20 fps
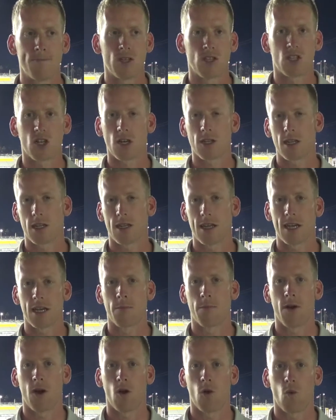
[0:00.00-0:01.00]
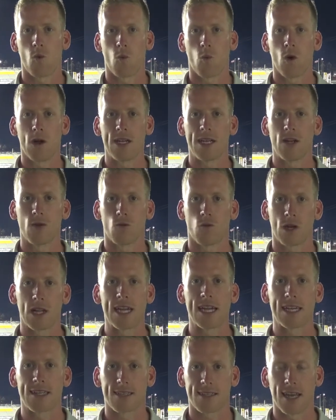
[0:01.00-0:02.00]
you start to think about what he
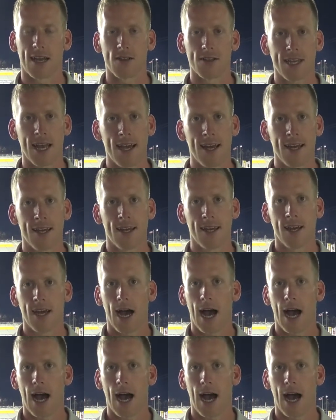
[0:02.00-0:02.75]
really excels at.